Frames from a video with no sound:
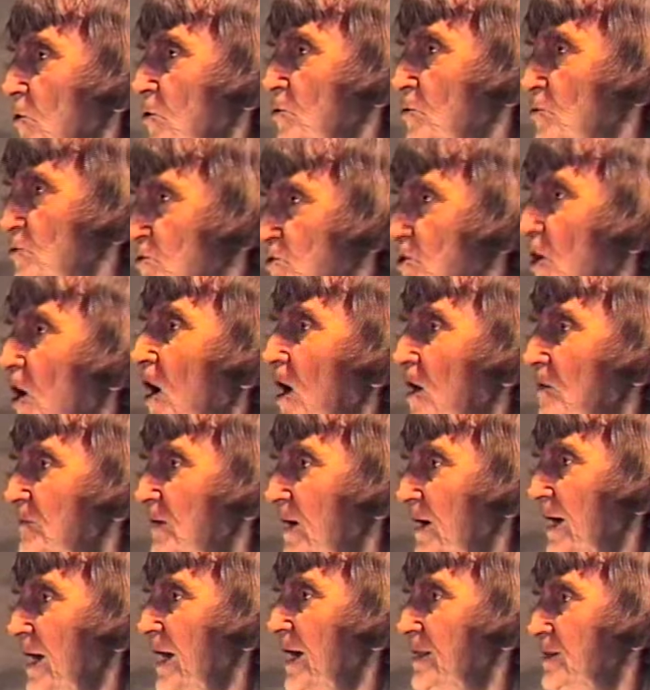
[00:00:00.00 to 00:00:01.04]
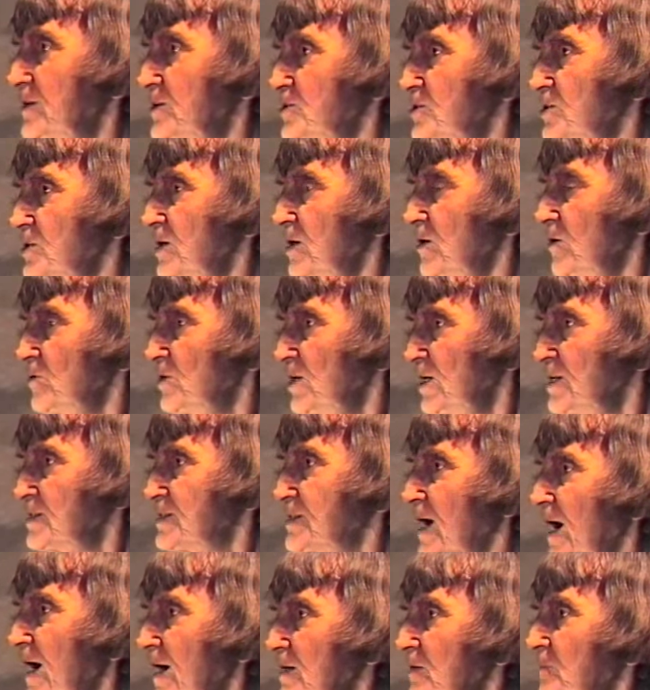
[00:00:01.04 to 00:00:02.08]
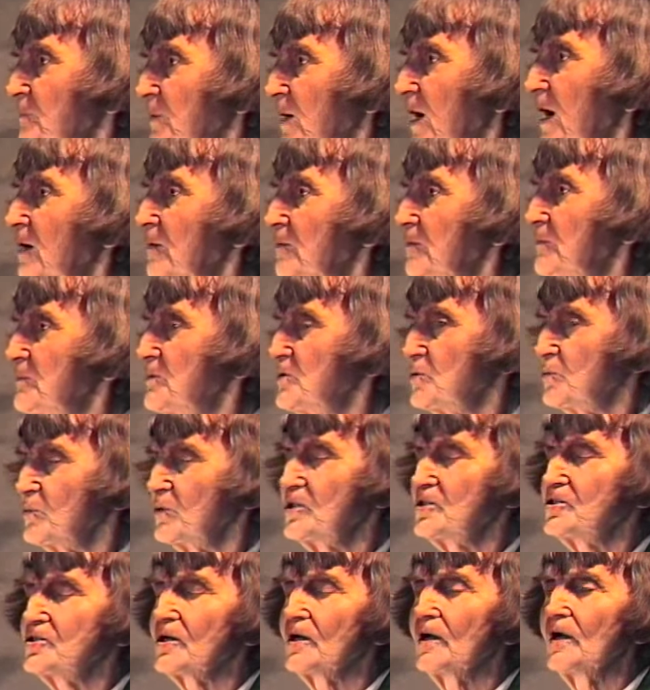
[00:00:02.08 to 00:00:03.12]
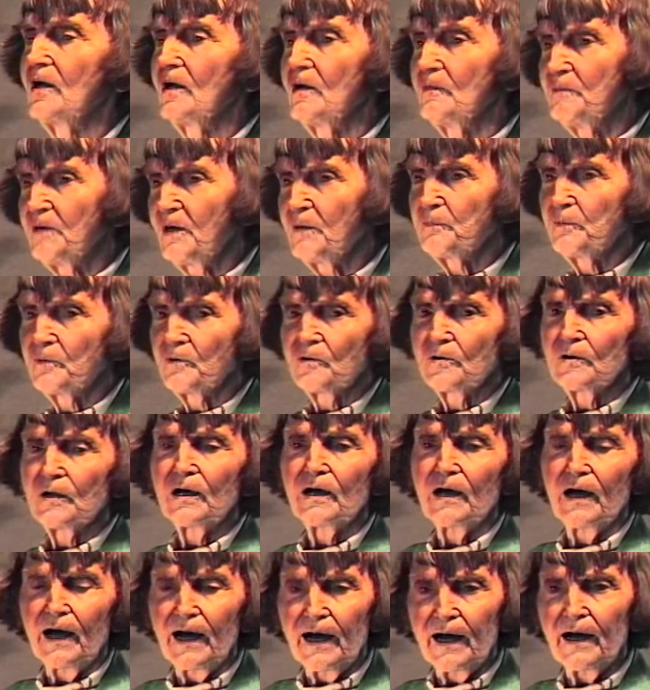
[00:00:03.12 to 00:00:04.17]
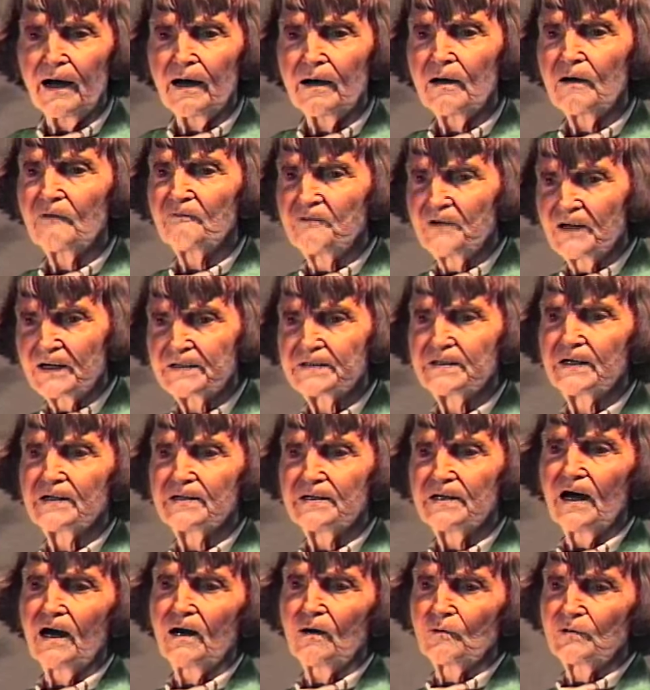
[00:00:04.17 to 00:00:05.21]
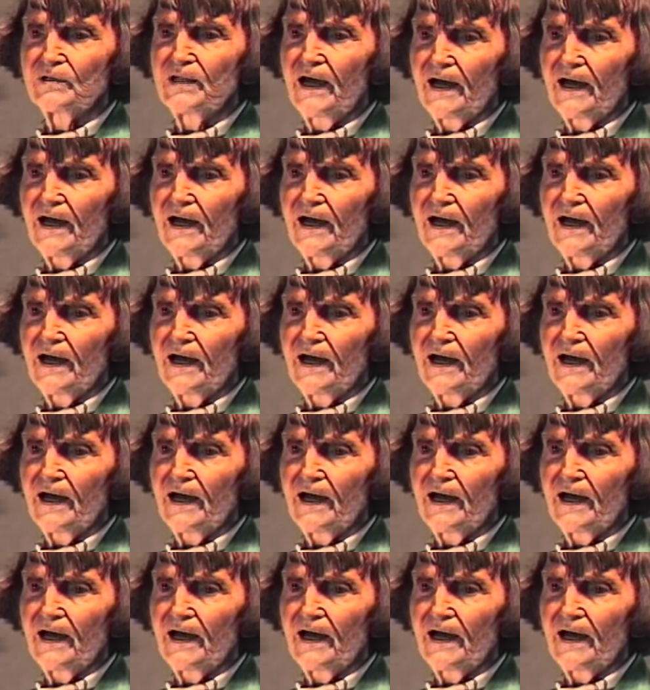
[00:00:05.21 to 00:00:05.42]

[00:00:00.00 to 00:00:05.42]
to solve our energy, these kind of problems which people are afflicted now with